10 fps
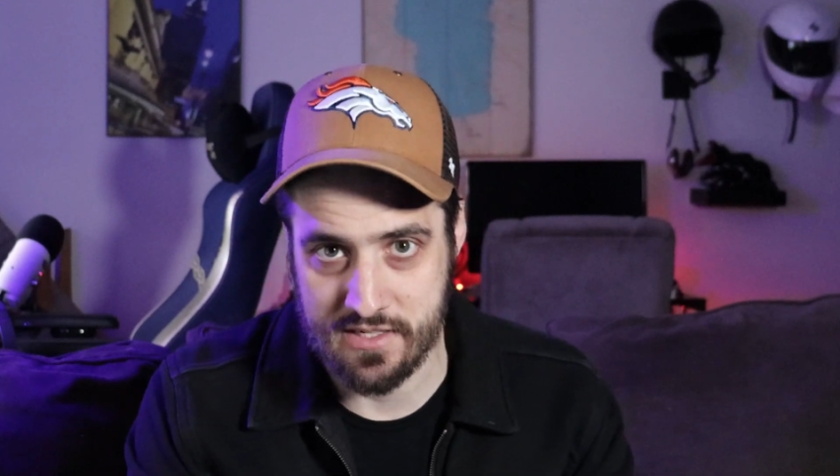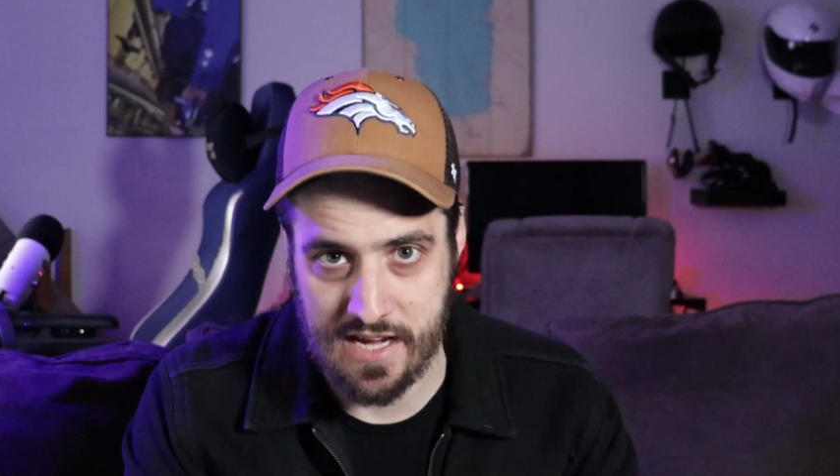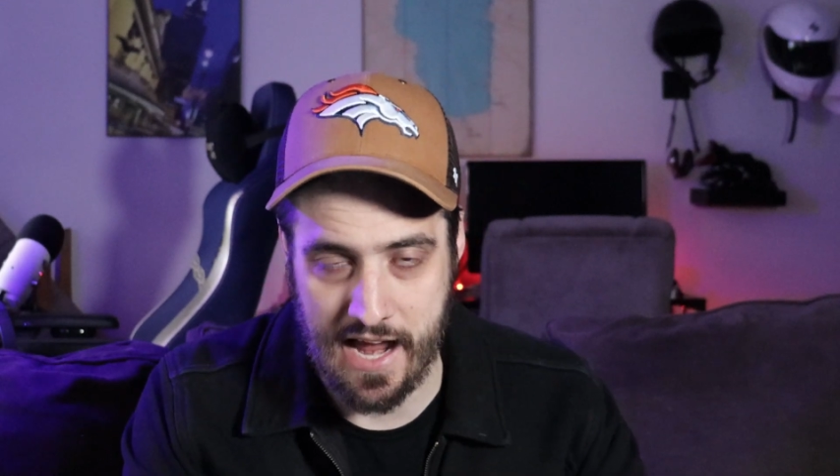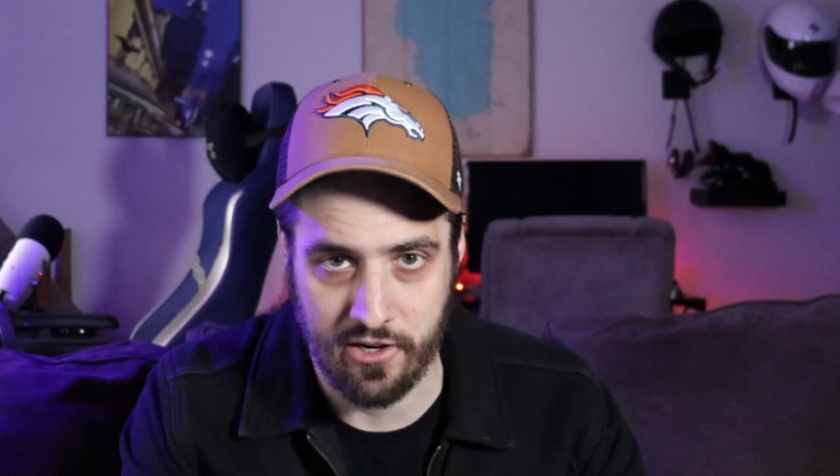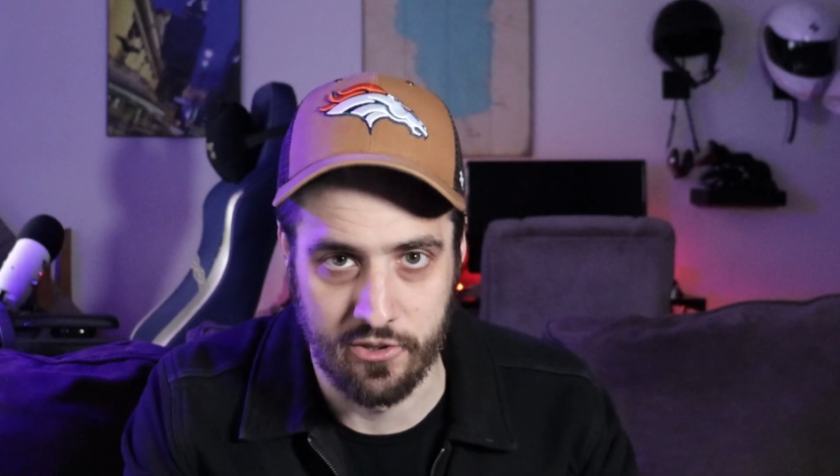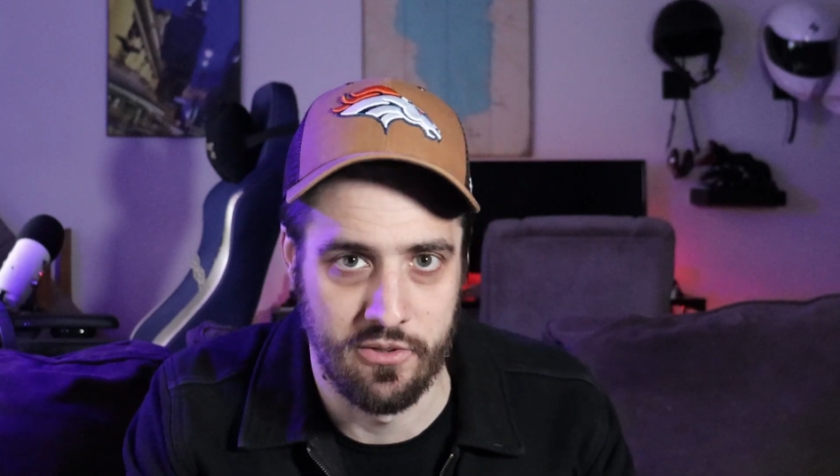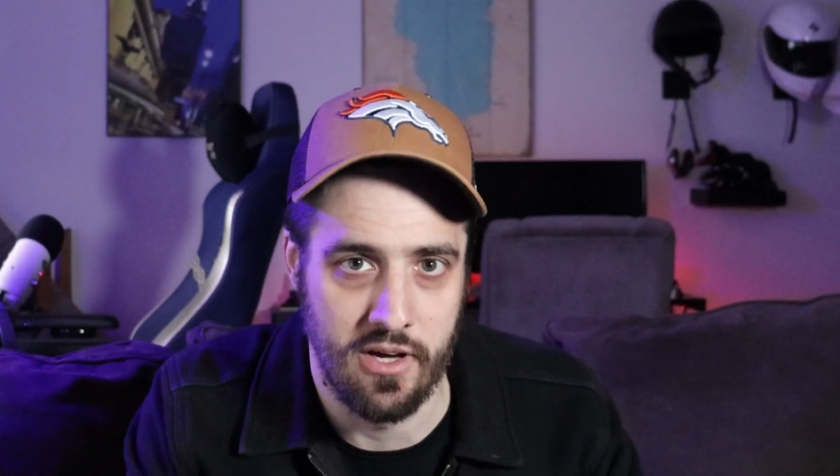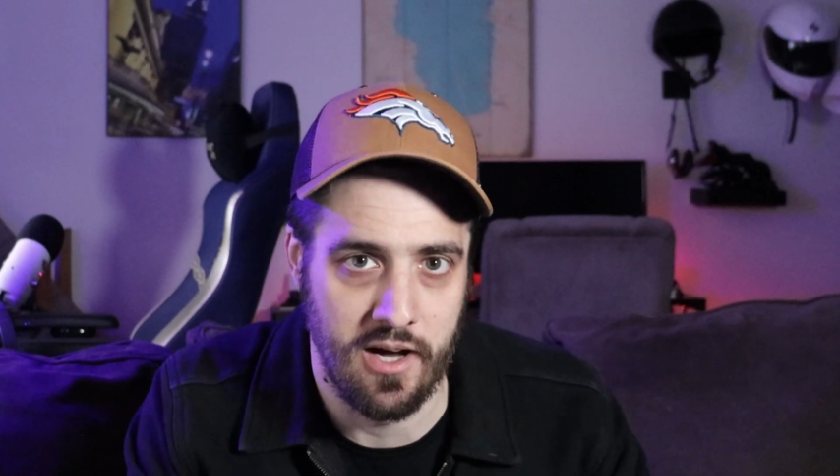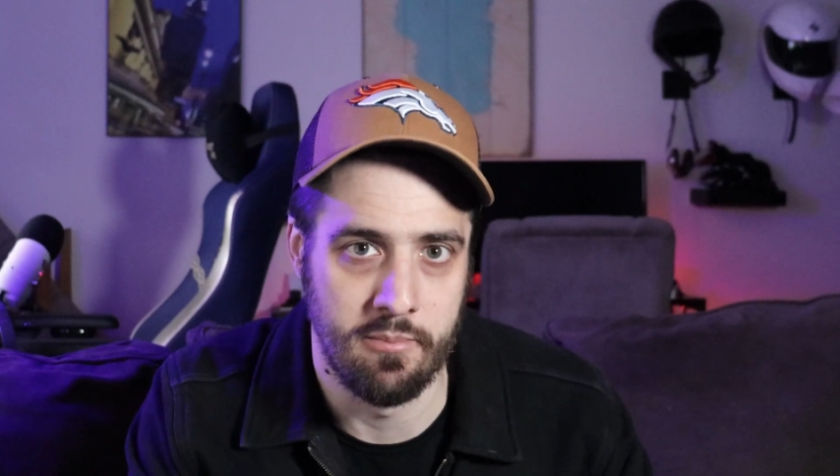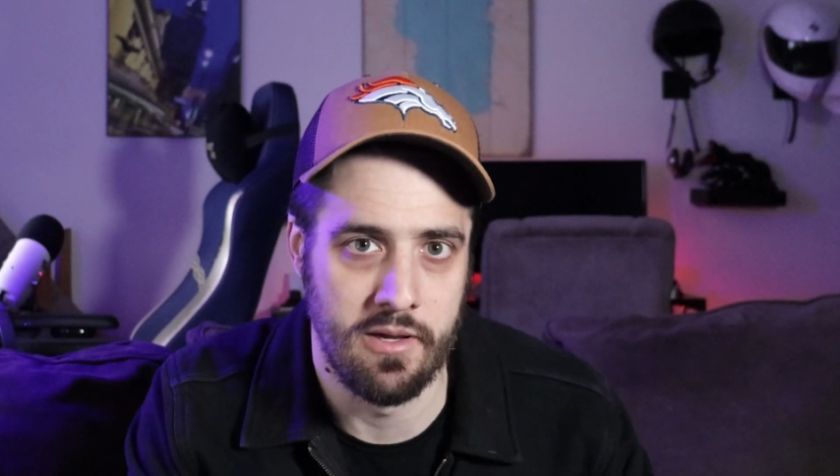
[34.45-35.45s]
tackled
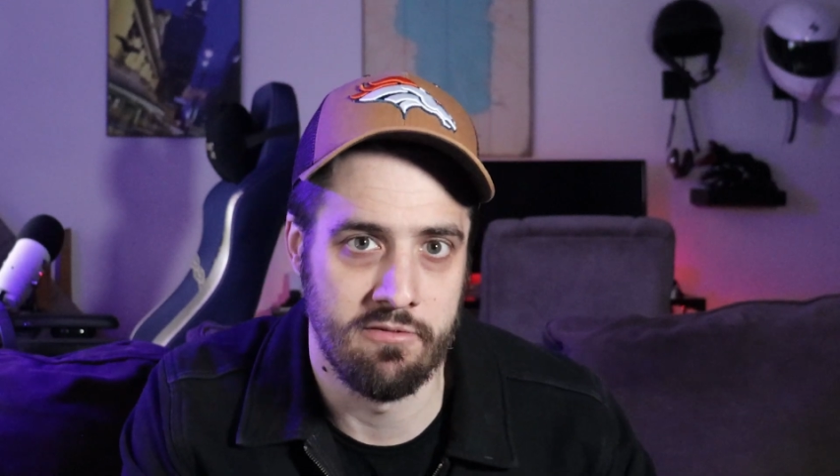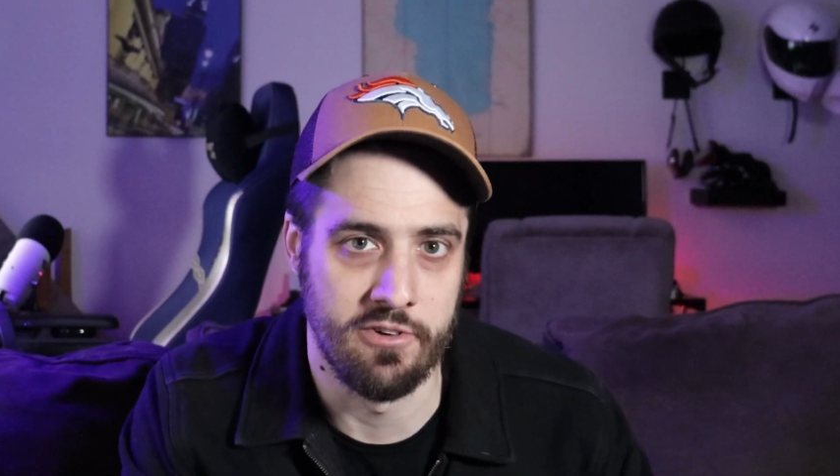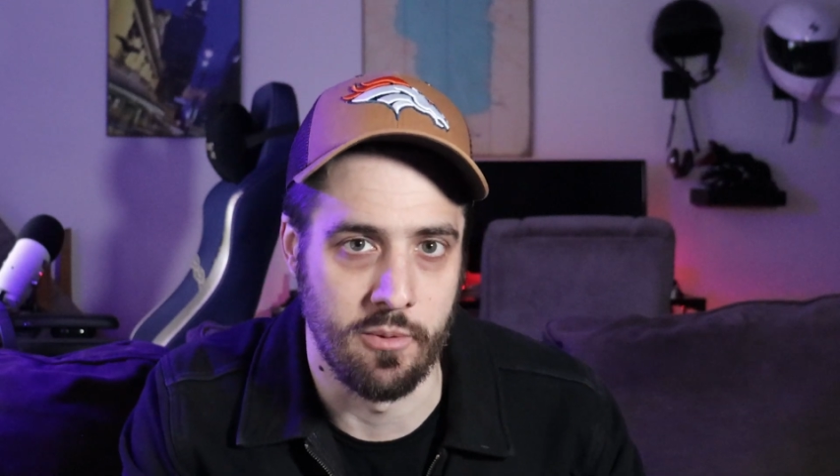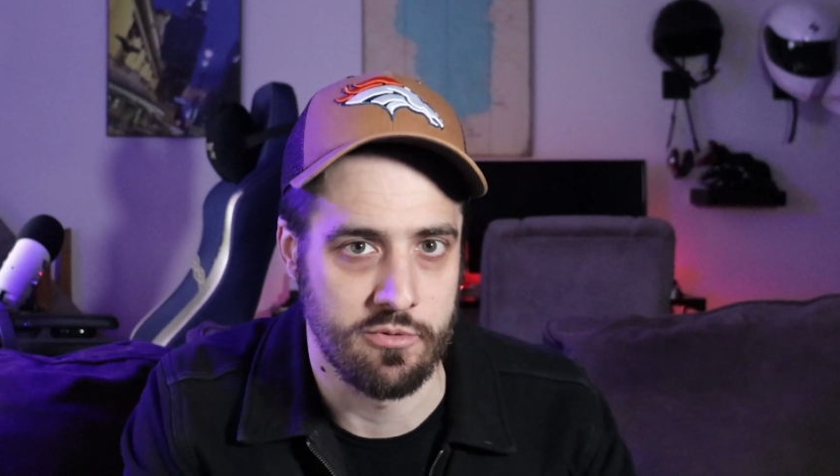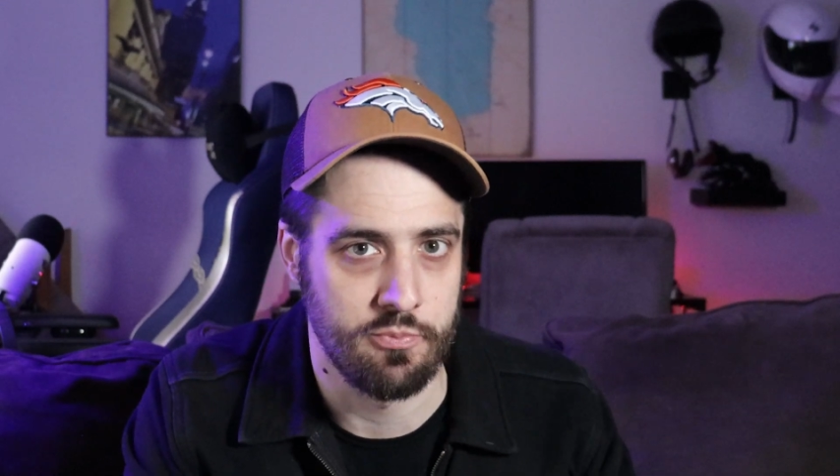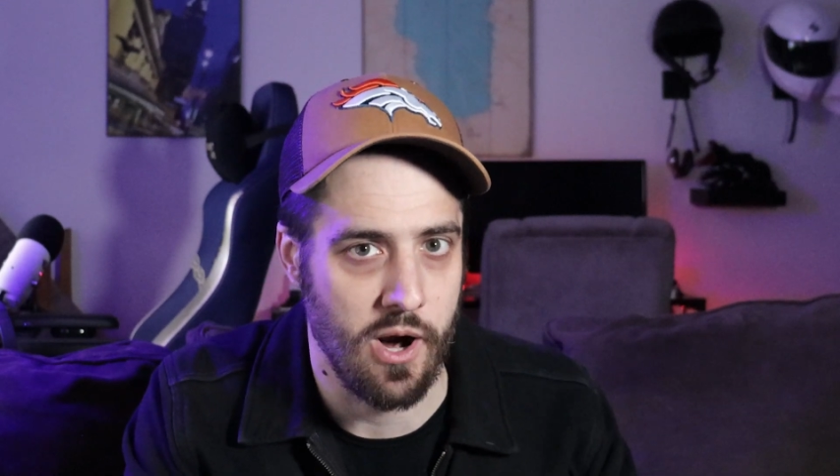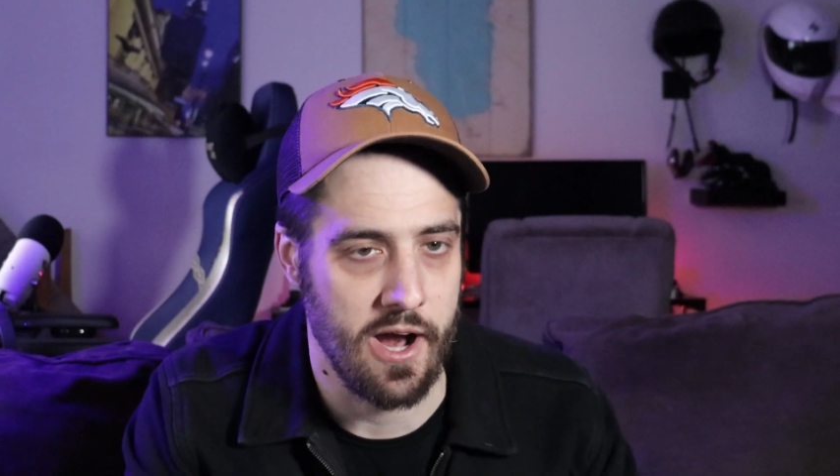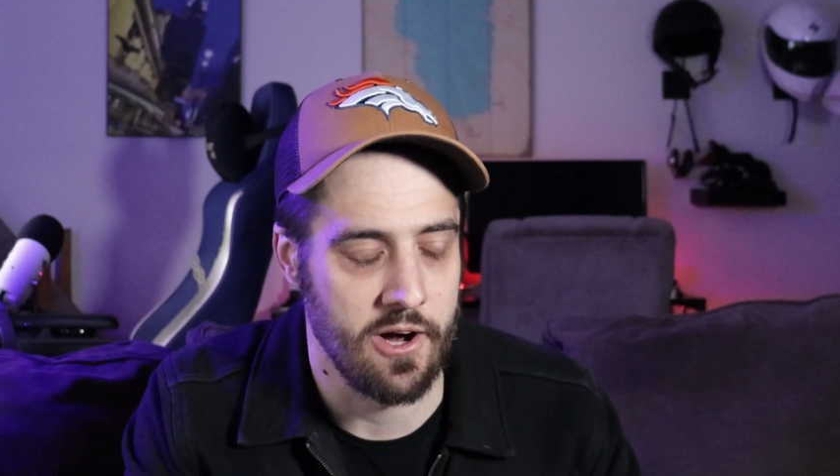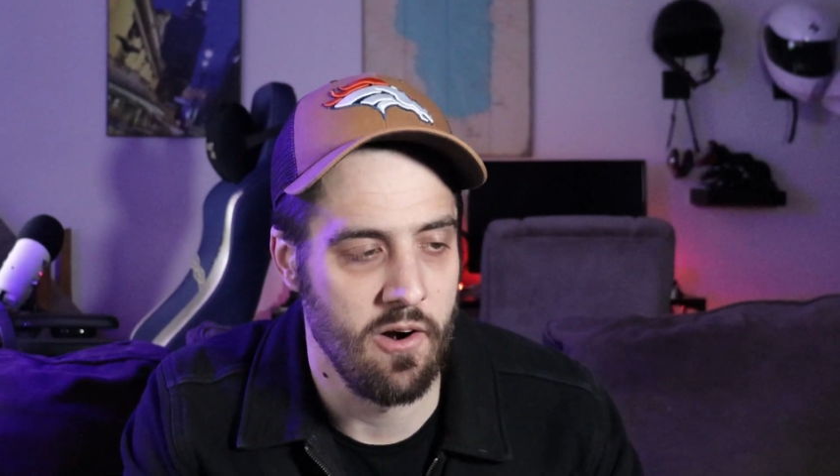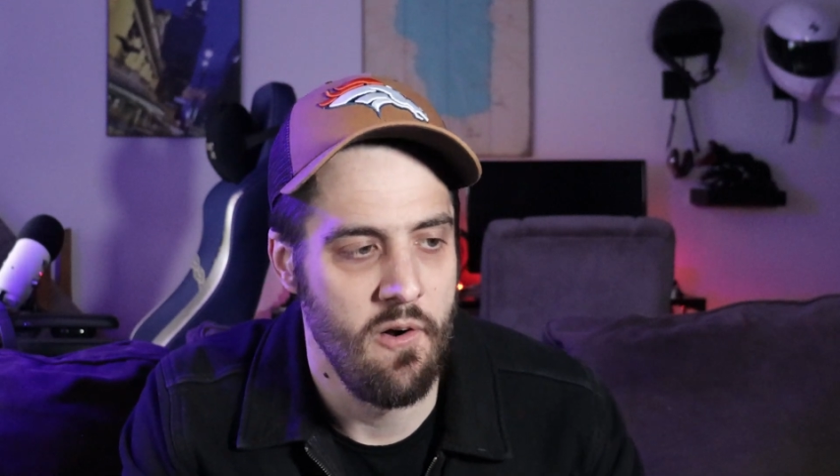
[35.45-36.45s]
in films
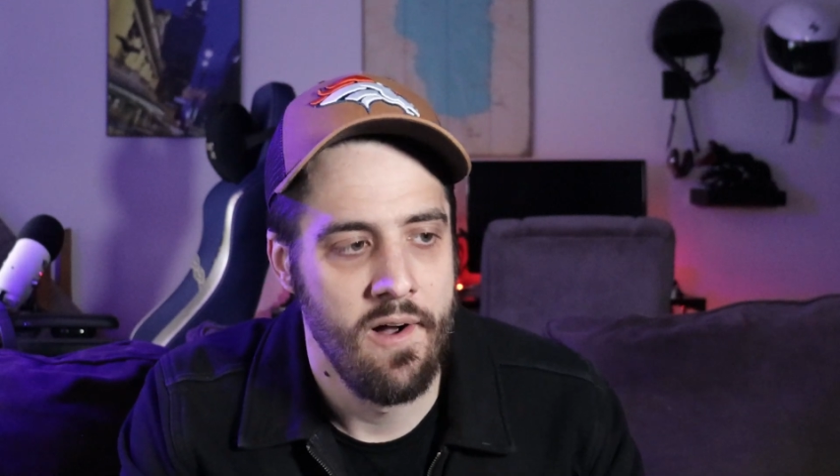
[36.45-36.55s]
prior.